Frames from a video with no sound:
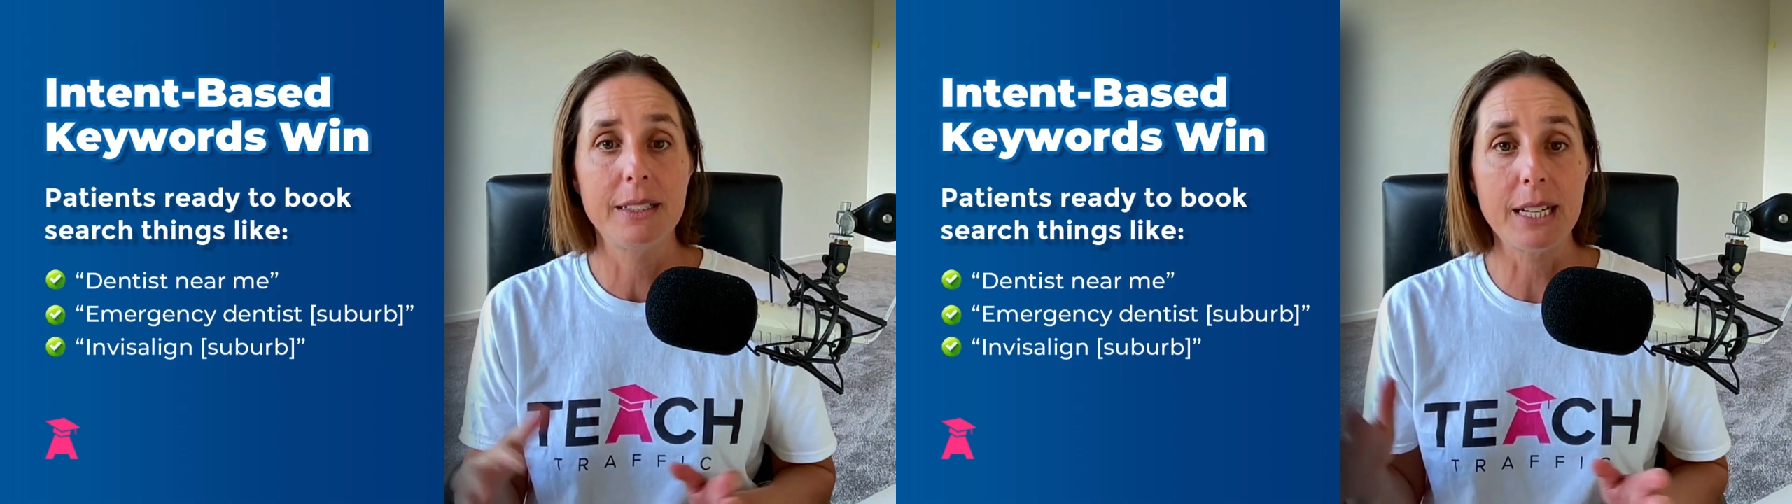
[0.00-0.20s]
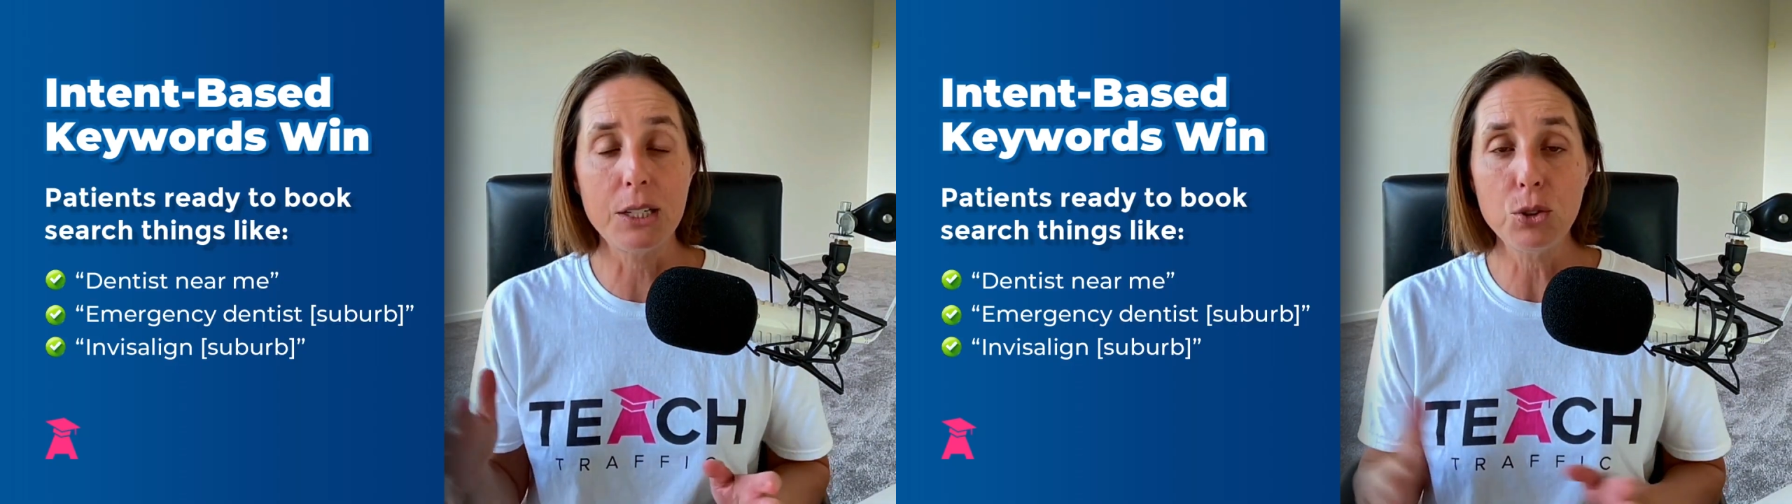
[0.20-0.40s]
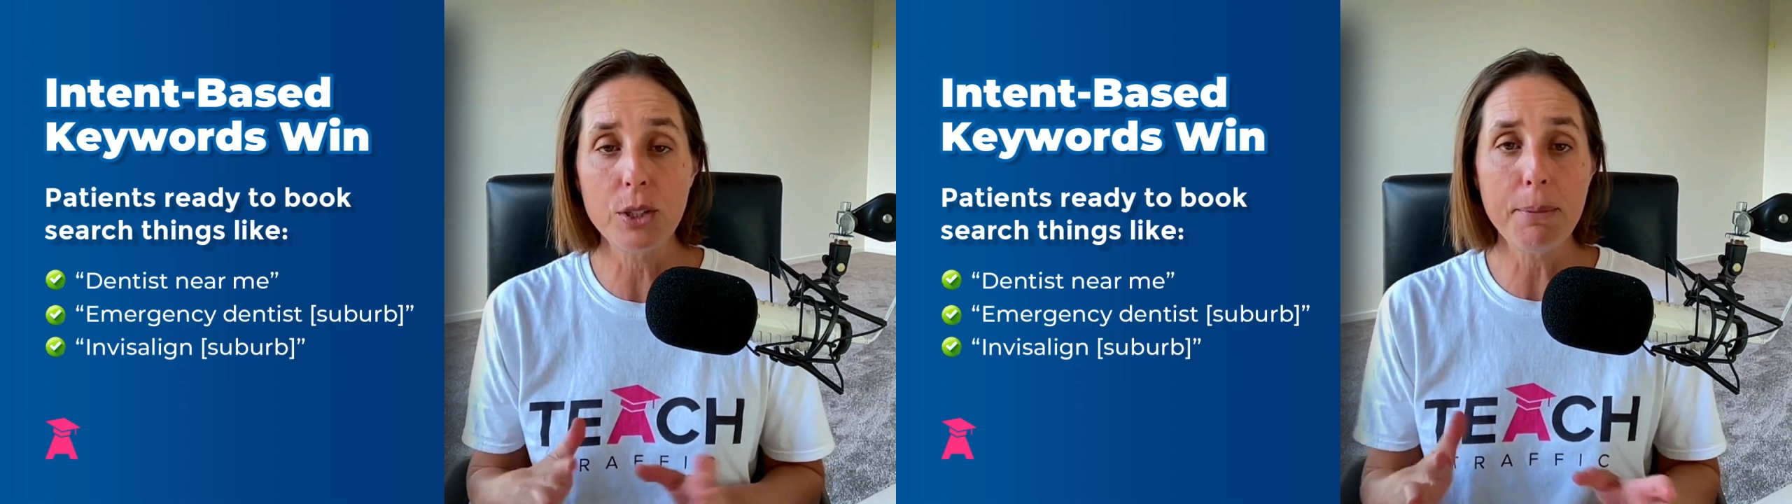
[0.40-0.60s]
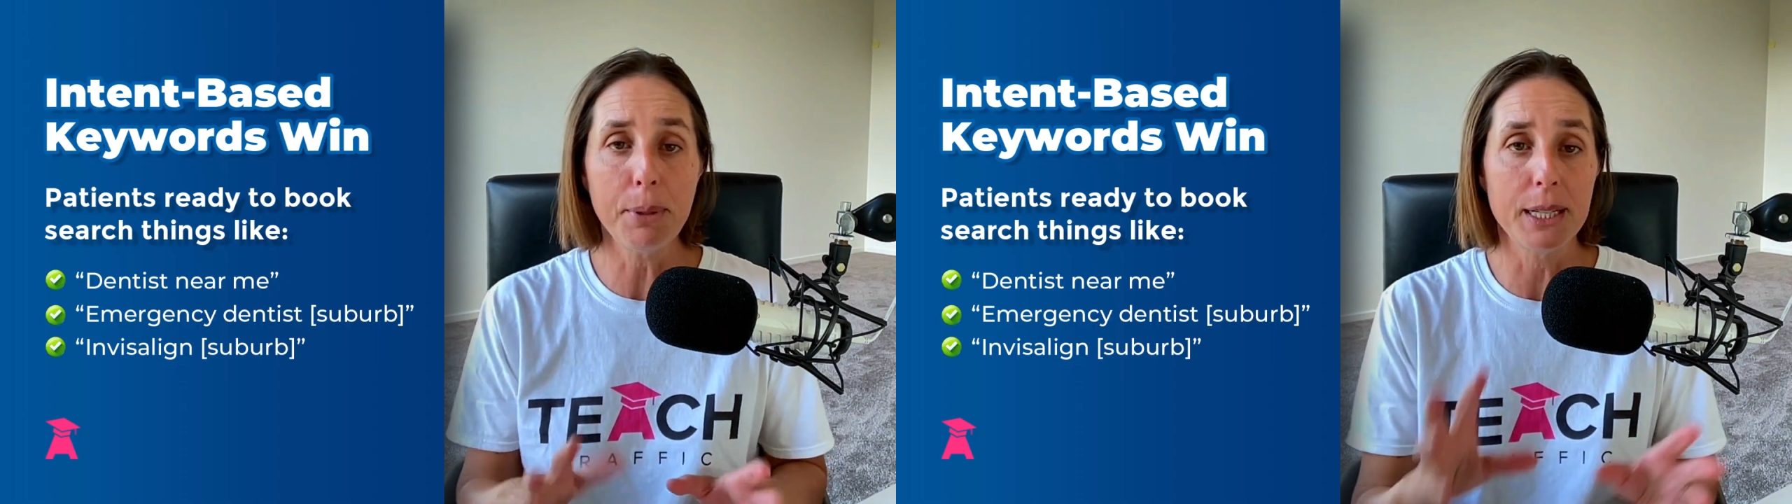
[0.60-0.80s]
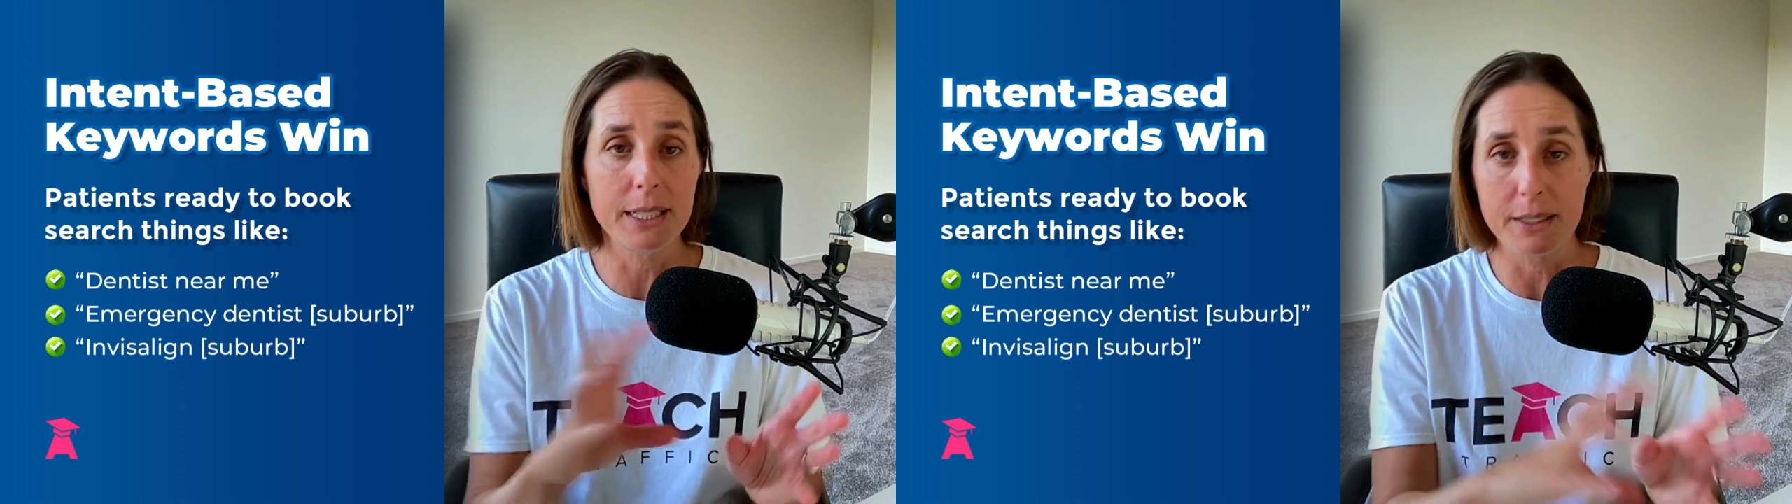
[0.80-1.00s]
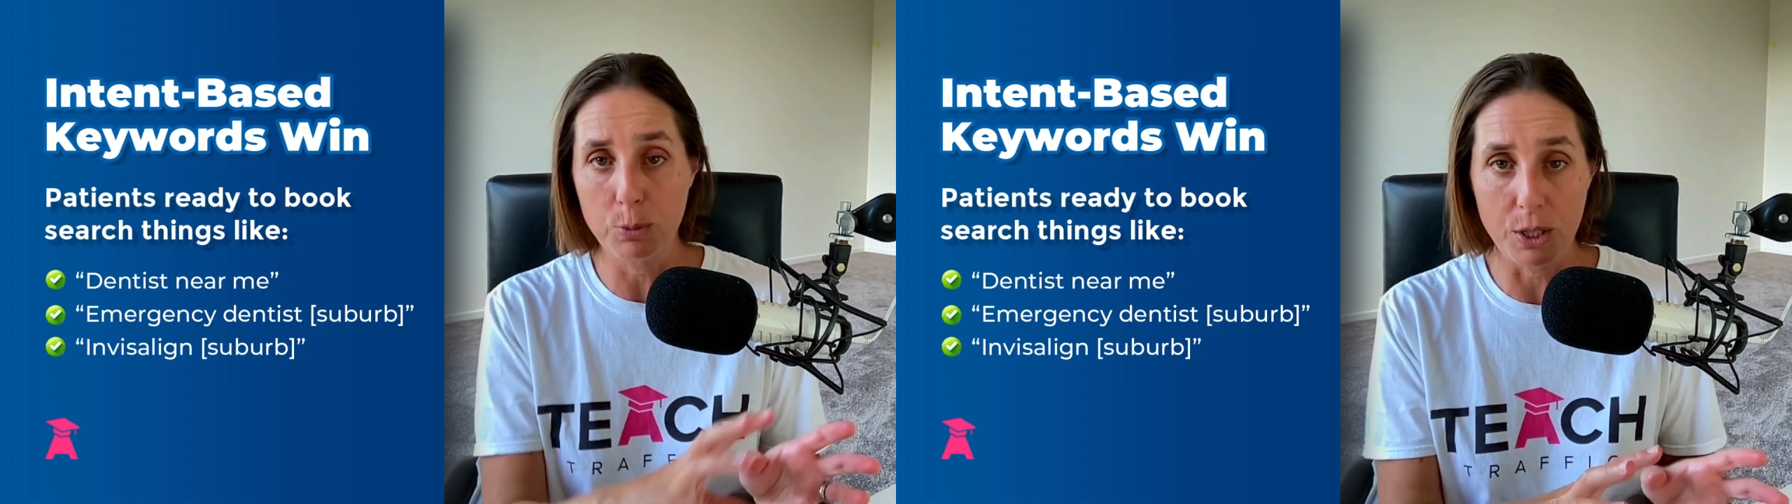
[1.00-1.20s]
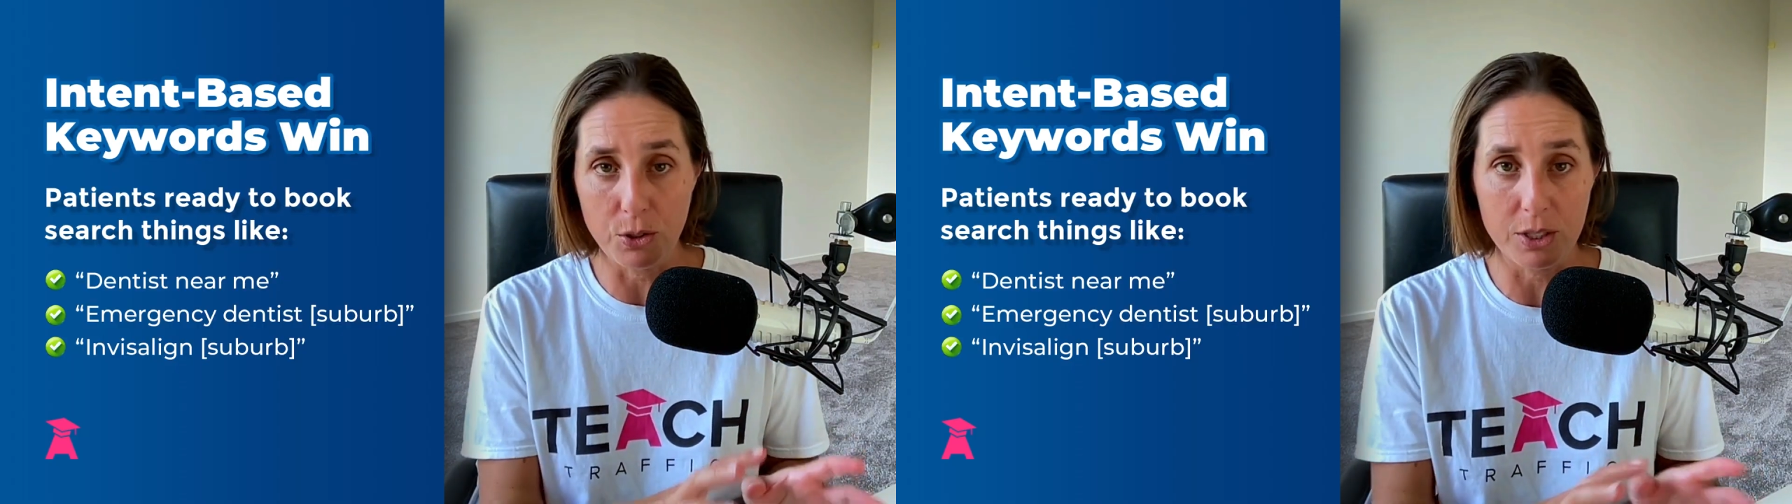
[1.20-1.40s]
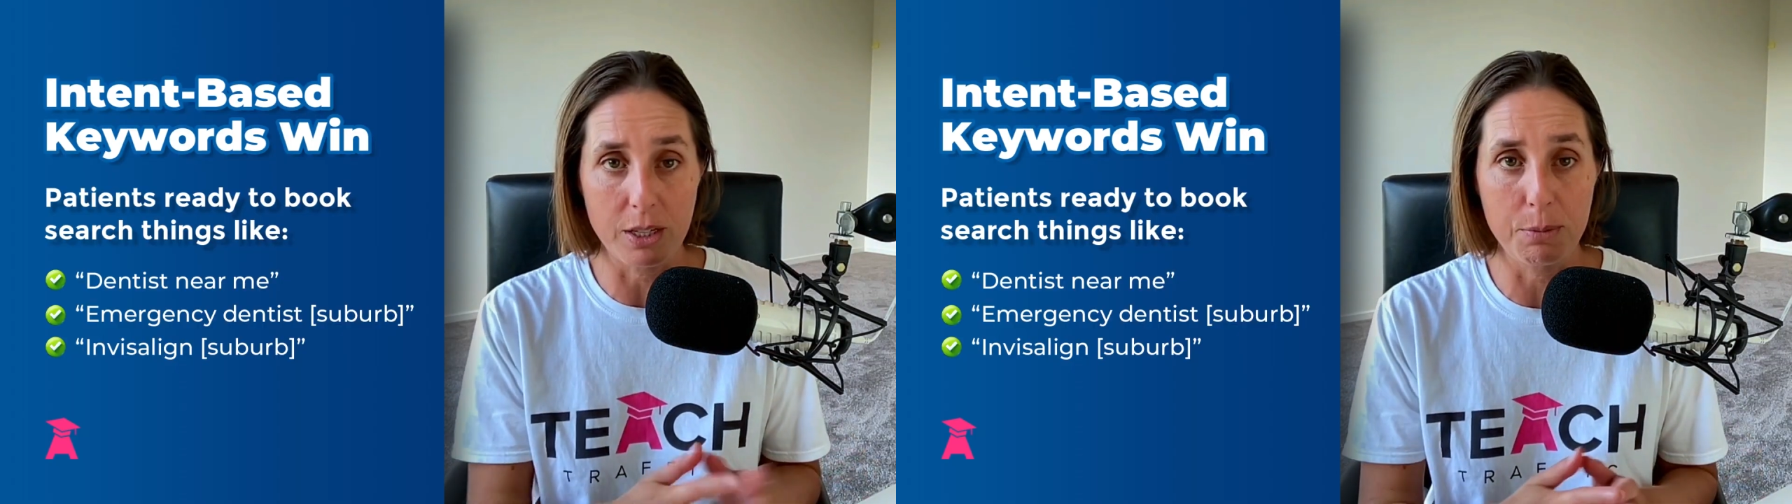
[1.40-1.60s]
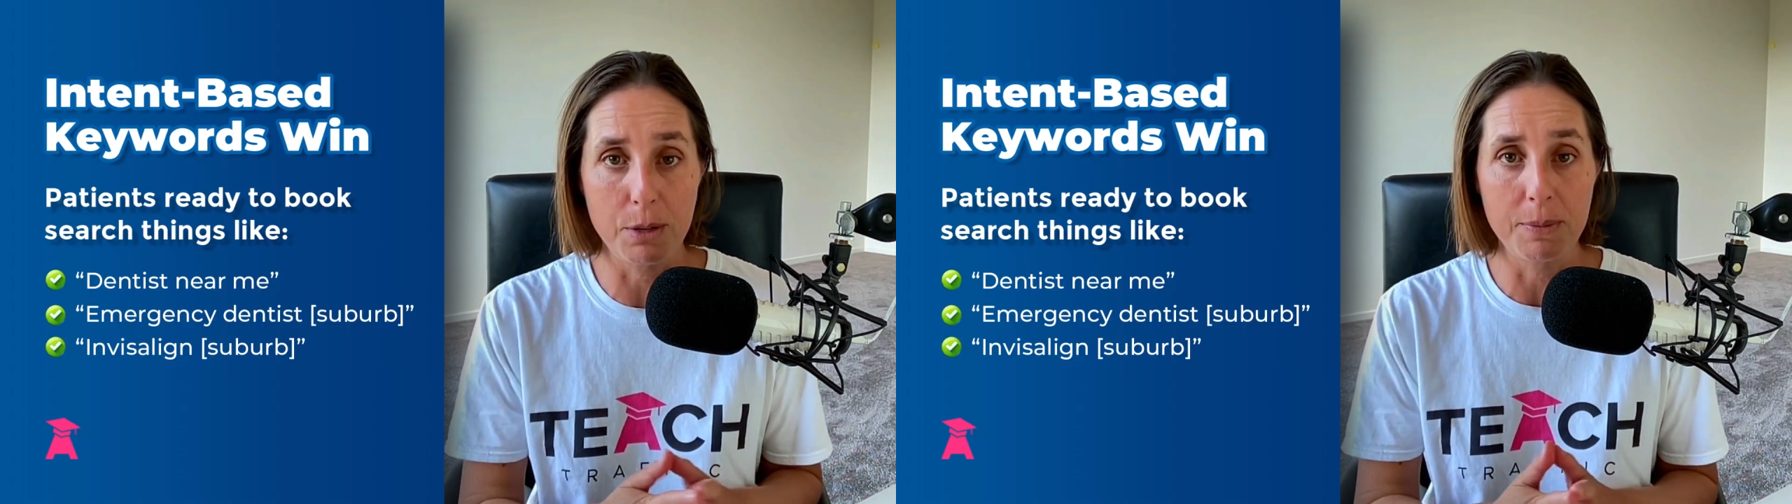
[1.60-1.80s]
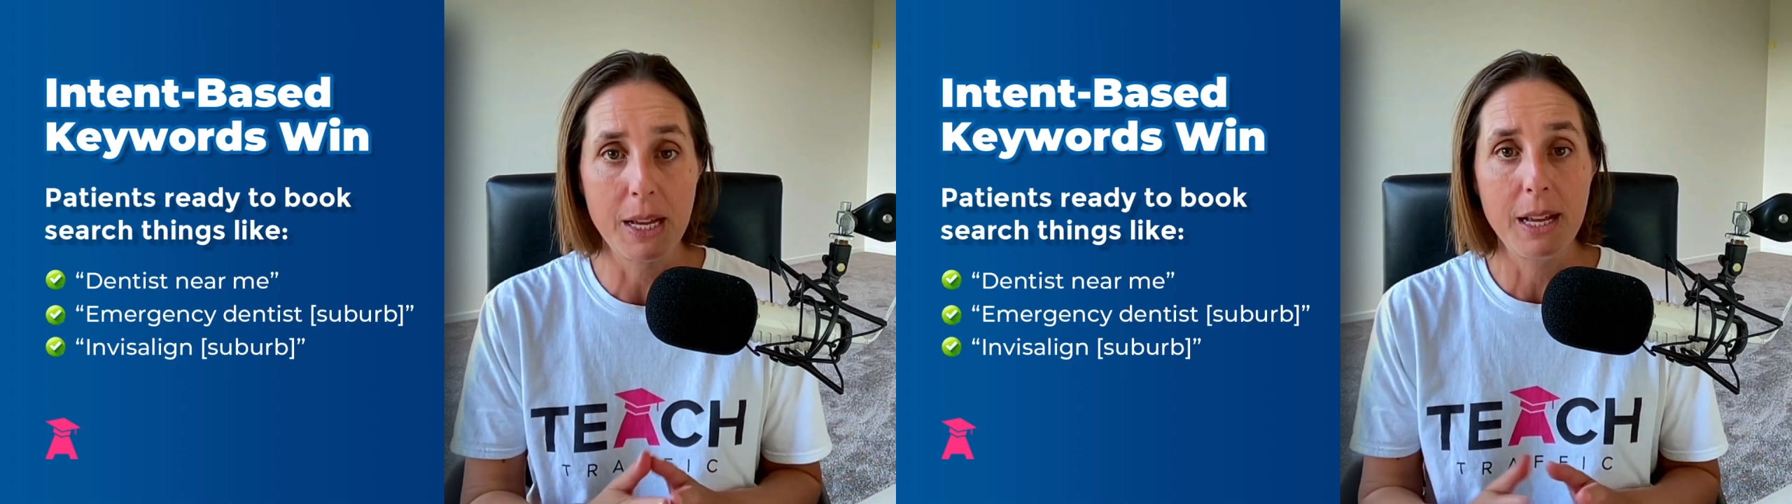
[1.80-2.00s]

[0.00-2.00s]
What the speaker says: dental implants with your suburb.